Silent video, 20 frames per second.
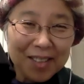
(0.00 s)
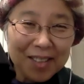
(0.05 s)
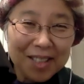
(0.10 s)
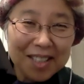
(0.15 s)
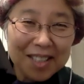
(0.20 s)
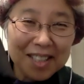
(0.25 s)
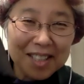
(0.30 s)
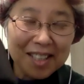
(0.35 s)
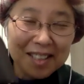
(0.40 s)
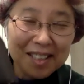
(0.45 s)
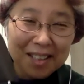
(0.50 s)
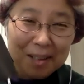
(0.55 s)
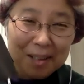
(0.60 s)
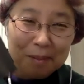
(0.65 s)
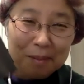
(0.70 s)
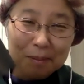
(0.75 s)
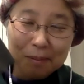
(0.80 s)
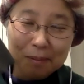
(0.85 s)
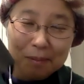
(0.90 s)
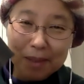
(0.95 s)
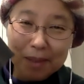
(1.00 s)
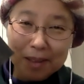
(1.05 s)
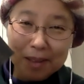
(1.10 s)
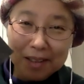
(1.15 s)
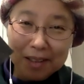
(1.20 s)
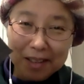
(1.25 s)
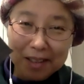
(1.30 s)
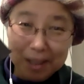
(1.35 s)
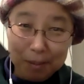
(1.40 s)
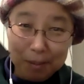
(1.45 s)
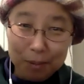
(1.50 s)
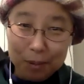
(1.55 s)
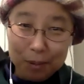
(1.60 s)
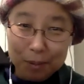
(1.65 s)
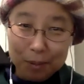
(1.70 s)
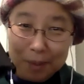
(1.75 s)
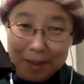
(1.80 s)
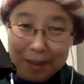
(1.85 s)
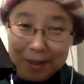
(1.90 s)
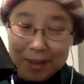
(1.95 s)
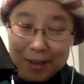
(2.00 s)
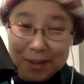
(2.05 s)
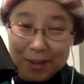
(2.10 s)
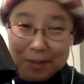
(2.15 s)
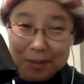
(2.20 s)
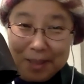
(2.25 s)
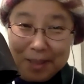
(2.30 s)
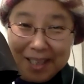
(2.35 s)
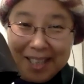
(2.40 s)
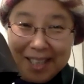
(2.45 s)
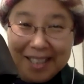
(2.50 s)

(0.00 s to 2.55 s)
like a temple bell to me.